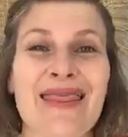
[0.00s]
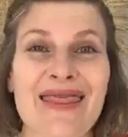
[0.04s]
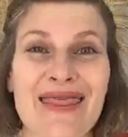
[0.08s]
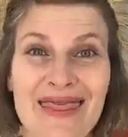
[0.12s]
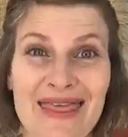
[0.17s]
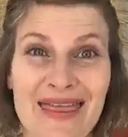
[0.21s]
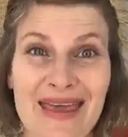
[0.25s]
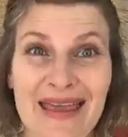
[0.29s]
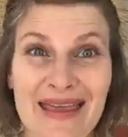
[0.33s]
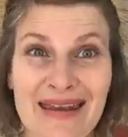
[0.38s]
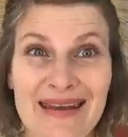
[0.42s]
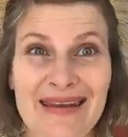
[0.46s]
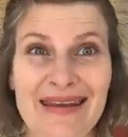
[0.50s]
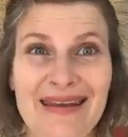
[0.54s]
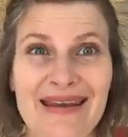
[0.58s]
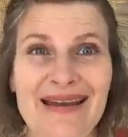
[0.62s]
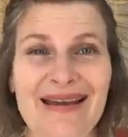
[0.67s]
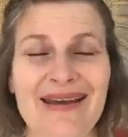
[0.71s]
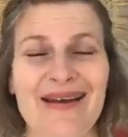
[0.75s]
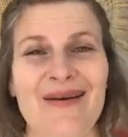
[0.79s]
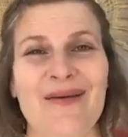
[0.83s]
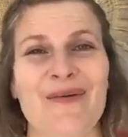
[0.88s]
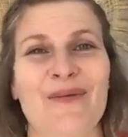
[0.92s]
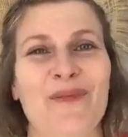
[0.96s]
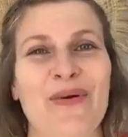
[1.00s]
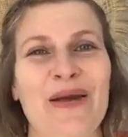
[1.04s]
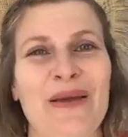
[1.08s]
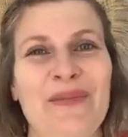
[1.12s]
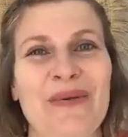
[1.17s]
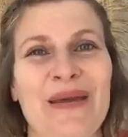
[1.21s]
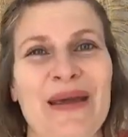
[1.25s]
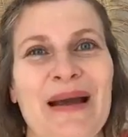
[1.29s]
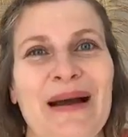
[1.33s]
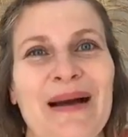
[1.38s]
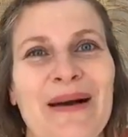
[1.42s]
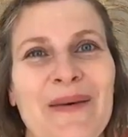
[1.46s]
then we
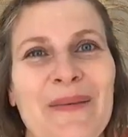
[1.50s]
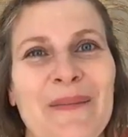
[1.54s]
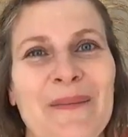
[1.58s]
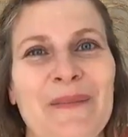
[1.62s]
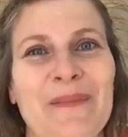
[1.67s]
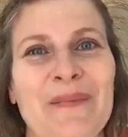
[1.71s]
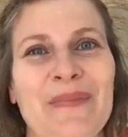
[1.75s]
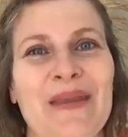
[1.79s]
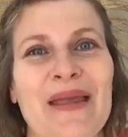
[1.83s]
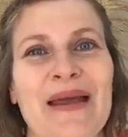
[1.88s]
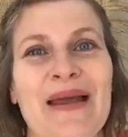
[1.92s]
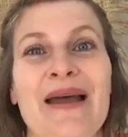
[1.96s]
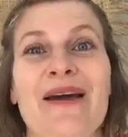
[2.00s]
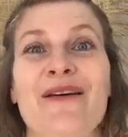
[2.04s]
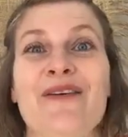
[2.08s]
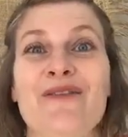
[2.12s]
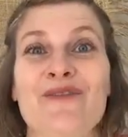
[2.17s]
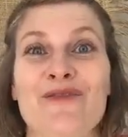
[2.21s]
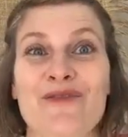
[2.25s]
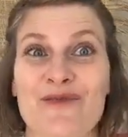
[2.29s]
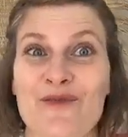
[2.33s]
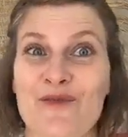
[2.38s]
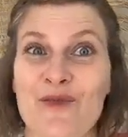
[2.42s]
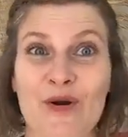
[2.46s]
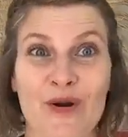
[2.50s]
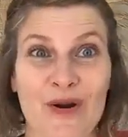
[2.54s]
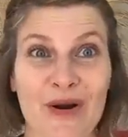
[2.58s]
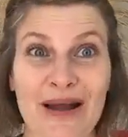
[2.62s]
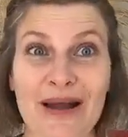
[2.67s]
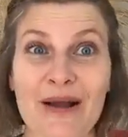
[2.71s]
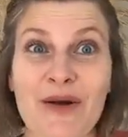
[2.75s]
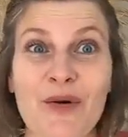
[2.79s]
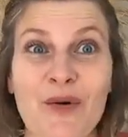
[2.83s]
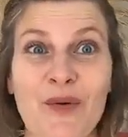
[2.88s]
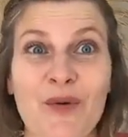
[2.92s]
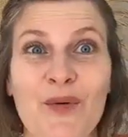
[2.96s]
become what
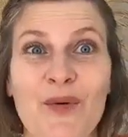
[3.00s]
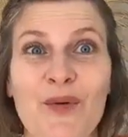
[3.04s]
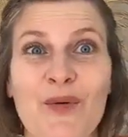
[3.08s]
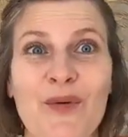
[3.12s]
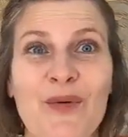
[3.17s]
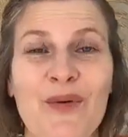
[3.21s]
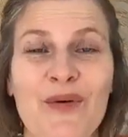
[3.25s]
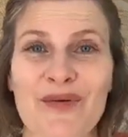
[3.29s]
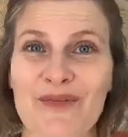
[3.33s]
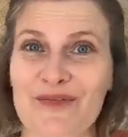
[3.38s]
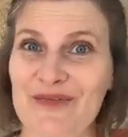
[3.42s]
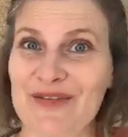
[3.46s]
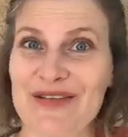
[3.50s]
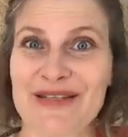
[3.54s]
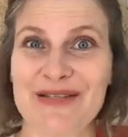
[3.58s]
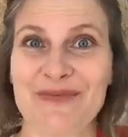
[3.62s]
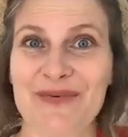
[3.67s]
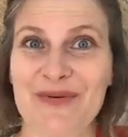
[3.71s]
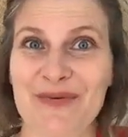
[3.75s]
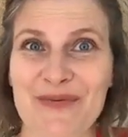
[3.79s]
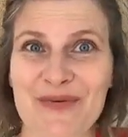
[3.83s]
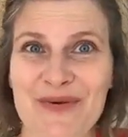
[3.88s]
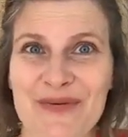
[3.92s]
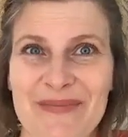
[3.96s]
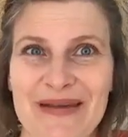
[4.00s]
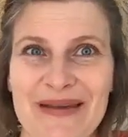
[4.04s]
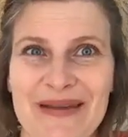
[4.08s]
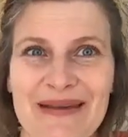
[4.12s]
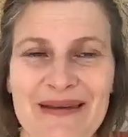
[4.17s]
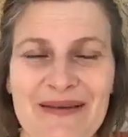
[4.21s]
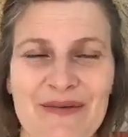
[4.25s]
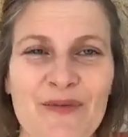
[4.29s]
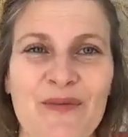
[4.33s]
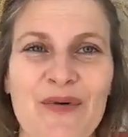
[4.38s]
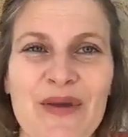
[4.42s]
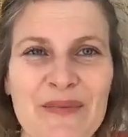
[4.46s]
I call visible
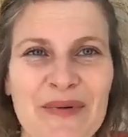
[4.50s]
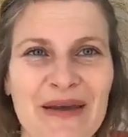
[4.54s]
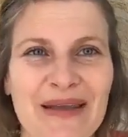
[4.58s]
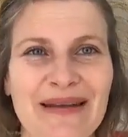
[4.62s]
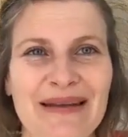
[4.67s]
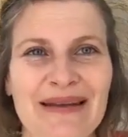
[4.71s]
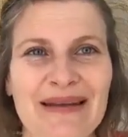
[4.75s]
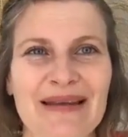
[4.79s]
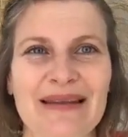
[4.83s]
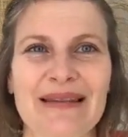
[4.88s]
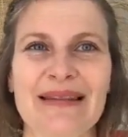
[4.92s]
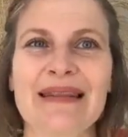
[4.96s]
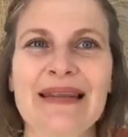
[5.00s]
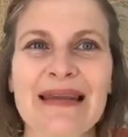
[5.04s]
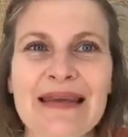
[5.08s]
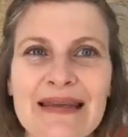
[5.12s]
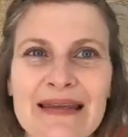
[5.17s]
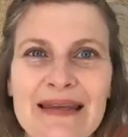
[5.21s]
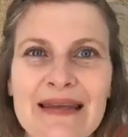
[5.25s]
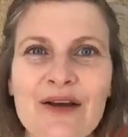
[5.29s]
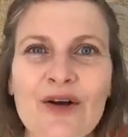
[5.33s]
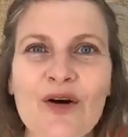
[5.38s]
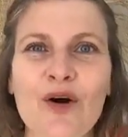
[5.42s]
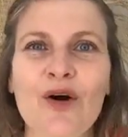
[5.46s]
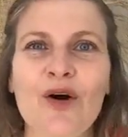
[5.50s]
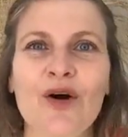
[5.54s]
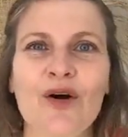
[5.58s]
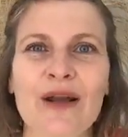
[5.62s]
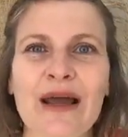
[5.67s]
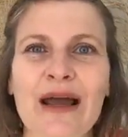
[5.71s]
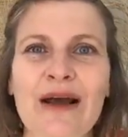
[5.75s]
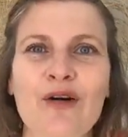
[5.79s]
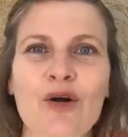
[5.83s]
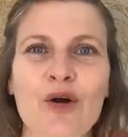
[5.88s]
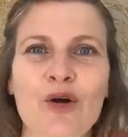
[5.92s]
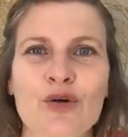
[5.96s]
women, leading
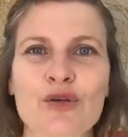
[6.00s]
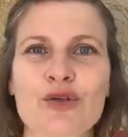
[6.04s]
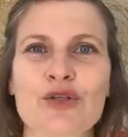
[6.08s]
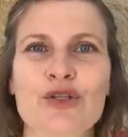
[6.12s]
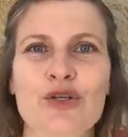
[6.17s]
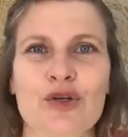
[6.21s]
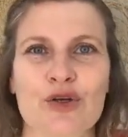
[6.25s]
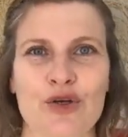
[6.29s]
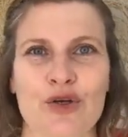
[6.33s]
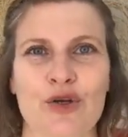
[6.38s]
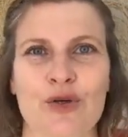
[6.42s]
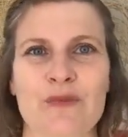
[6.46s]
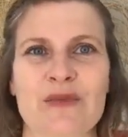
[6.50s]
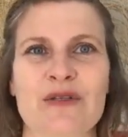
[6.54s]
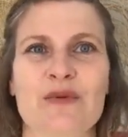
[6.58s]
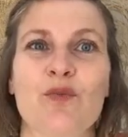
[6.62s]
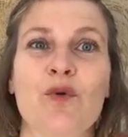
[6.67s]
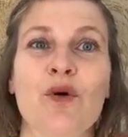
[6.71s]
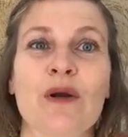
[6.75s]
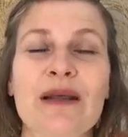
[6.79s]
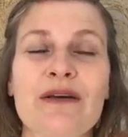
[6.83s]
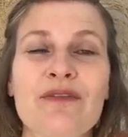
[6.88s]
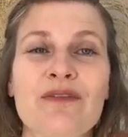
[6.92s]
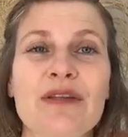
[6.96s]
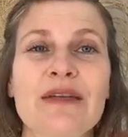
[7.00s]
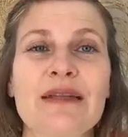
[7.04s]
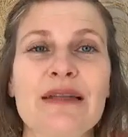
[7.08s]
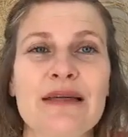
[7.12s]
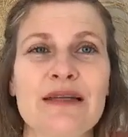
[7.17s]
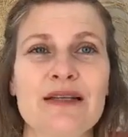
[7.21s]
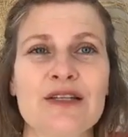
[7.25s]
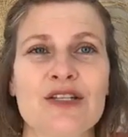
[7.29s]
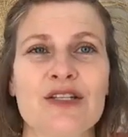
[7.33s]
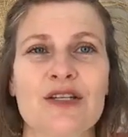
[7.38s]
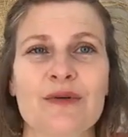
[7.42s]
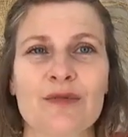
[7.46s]
on our own terms, whatever
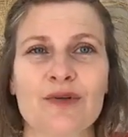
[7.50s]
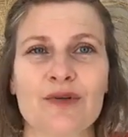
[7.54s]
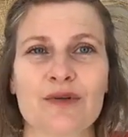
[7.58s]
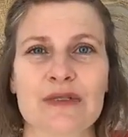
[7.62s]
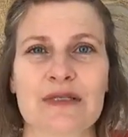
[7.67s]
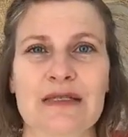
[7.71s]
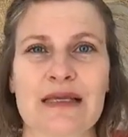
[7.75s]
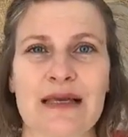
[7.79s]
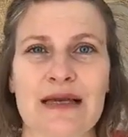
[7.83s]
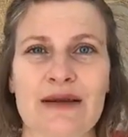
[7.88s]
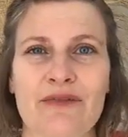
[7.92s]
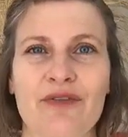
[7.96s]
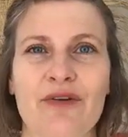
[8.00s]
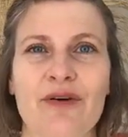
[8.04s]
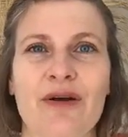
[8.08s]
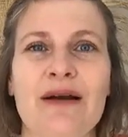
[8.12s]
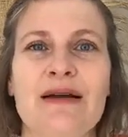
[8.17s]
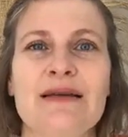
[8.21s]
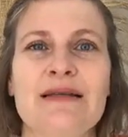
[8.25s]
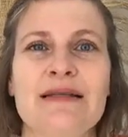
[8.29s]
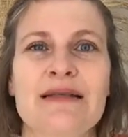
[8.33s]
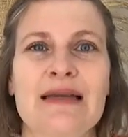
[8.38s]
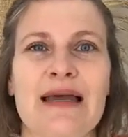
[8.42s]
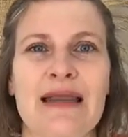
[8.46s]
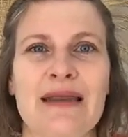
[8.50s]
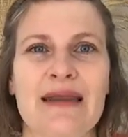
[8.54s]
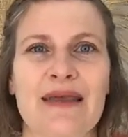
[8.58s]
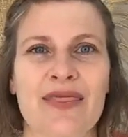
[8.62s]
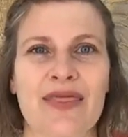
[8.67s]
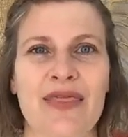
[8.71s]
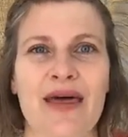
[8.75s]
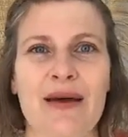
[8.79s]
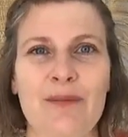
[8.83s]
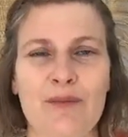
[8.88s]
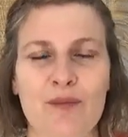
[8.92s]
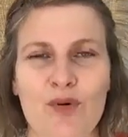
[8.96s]
leadership looks like for us. And
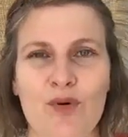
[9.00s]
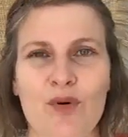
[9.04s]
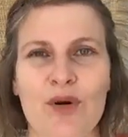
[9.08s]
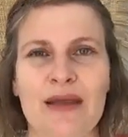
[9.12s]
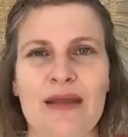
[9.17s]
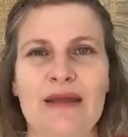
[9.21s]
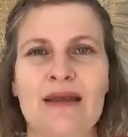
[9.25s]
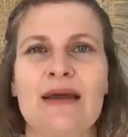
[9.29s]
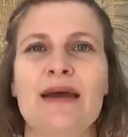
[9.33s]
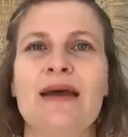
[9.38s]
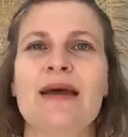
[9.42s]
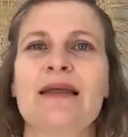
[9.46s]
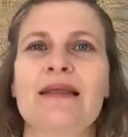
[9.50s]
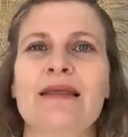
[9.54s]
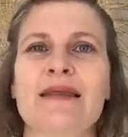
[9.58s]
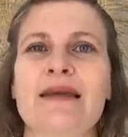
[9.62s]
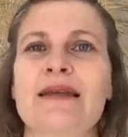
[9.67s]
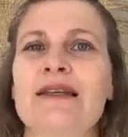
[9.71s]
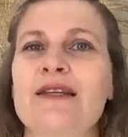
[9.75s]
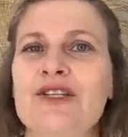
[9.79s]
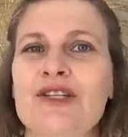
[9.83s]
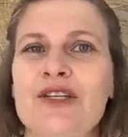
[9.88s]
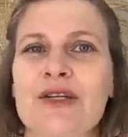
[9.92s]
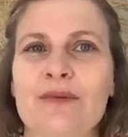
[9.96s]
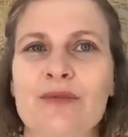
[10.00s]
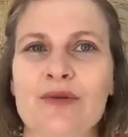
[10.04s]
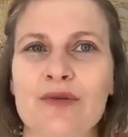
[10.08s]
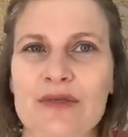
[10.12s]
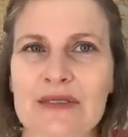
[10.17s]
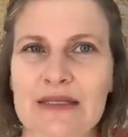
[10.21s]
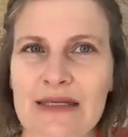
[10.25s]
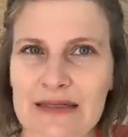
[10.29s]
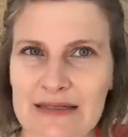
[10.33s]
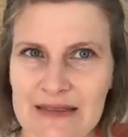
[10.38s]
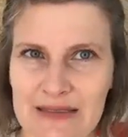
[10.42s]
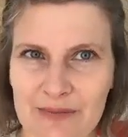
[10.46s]
at that point, leadership
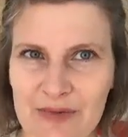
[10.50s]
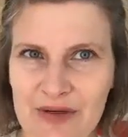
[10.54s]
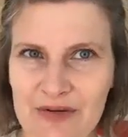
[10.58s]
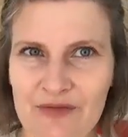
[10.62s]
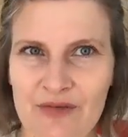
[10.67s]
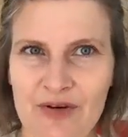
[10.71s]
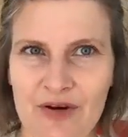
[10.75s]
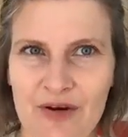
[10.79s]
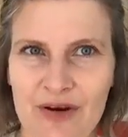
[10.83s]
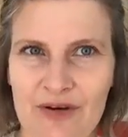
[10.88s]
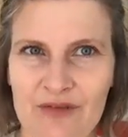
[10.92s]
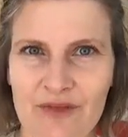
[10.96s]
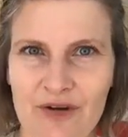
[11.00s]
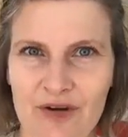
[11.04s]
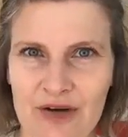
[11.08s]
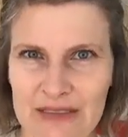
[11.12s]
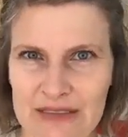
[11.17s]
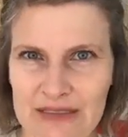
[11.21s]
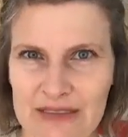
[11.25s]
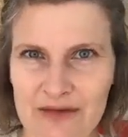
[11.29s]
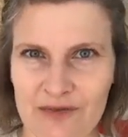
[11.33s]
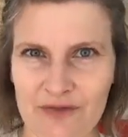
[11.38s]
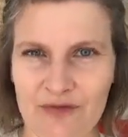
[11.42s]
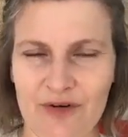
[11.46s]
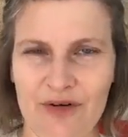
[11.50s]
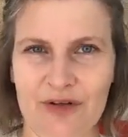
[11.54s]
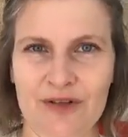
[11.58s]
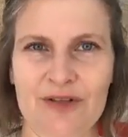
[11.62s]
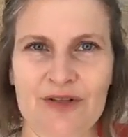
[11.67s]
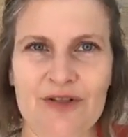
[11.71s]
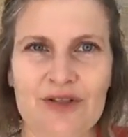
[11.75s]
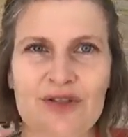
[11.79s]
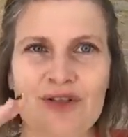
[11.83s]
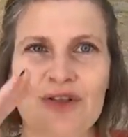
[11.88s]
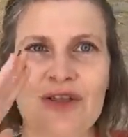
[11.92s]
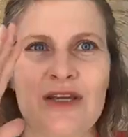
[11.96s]
looks like something very, very
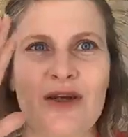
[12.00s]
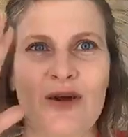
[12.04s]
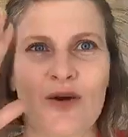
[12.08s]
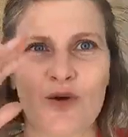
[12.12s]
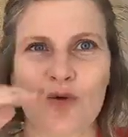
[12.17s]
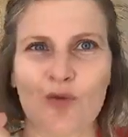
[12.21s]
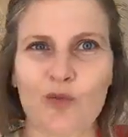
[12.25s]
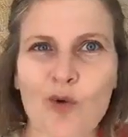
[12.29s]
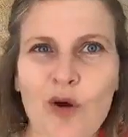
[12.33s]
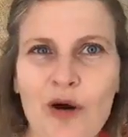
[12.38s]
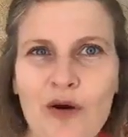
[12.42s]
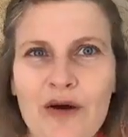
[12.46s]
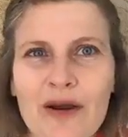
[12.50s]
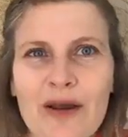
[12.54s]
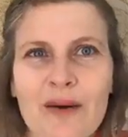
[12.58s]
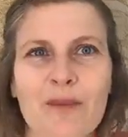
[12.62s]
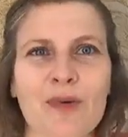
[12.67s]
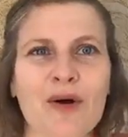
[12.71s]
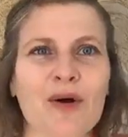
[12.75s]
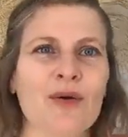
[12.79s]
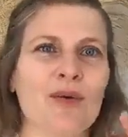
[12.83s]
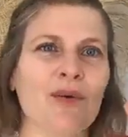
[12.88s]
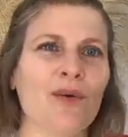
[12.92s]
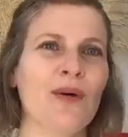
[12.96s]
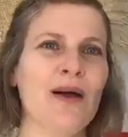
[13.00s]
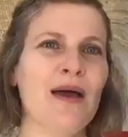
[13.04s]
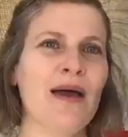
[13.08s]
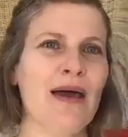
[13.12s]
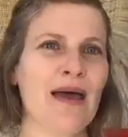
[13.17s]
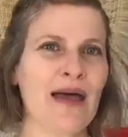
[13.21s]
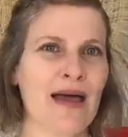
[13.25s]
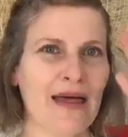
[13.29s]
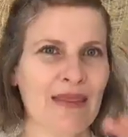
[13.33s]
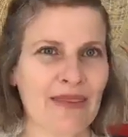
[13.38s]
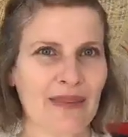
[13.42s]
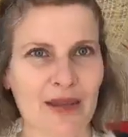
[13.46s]
different to the old warrior model
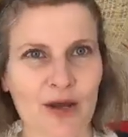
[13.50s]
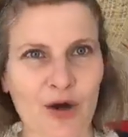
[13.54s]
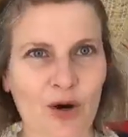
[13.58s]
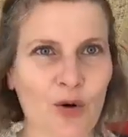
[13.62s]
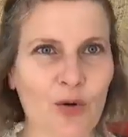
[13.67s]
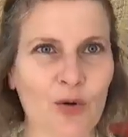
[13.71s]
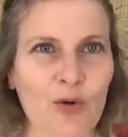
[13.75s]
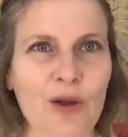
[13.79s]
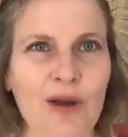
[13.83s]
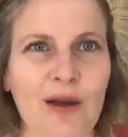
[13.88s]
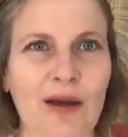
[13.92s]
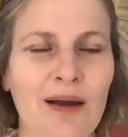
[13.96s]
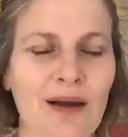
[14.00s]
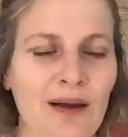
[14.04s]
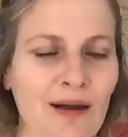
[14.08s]
and the old